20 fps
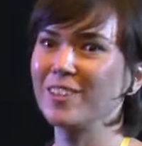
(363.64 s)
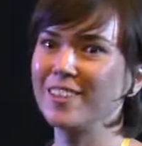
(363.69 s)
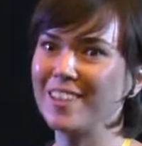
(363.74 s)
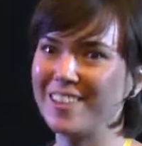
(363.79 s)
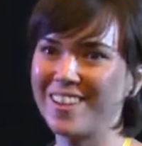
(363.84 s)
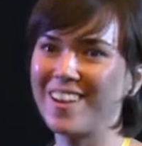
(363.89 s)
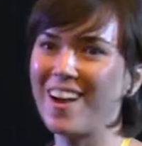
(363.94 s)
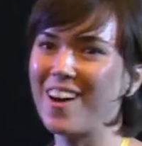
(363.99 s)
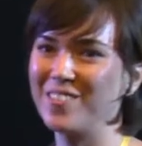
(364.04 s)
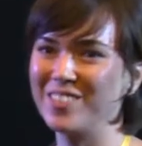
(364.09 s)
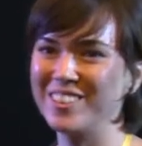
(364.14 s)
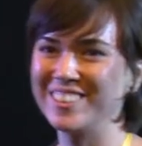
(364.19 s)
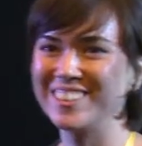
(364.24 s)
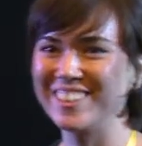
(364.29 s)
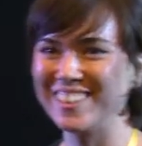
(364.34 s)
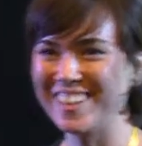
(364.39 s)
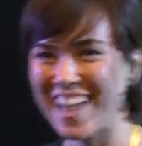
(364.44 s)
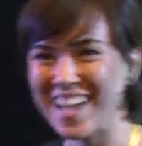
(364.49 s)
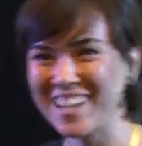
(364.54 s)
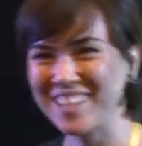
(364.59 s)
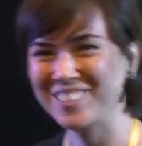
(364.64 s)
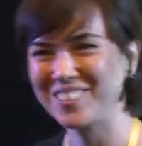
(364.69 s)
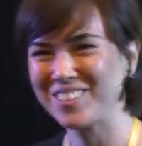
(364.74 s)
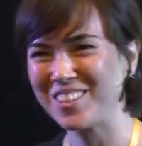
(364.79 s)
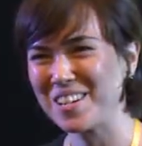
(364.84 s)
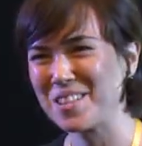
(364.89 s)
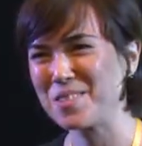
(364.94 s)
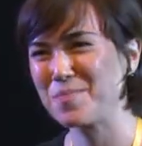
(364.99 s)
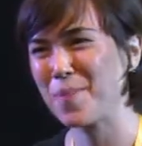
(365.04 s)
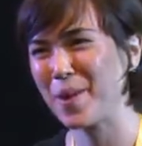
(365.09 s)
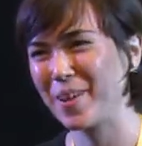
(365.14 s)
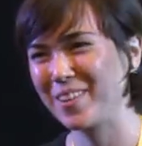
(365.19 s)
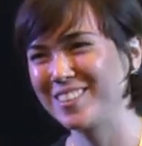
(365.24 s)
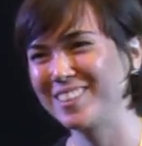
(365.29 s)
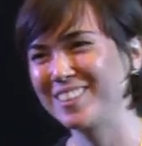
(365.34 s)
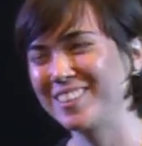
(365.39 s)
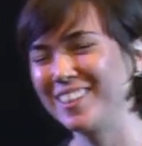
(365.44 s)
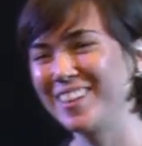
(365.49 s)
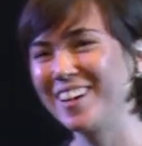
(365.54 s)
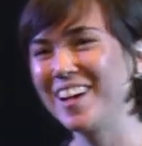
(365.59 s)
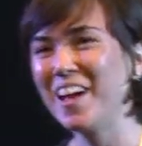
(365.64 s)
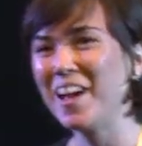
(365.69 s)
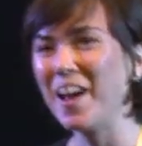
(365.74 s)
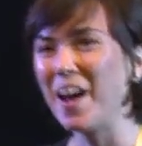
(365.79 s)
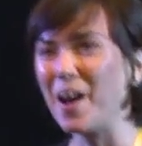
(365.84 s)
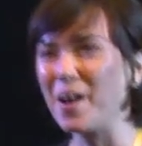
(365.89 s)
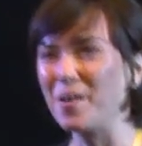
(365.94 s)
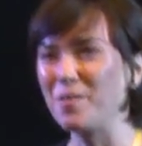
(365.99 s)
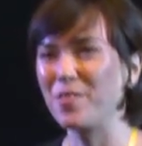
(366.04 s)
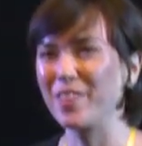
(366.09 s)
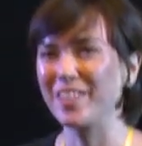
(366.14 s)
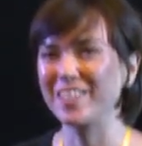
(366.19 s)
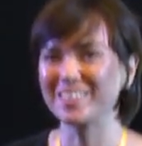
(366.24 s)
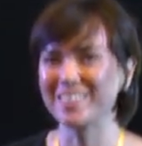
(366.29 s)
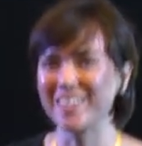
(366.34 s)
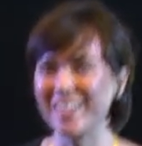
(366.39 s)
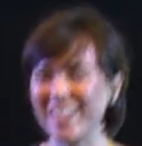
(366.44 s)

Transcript: or obviously lack of transparency of things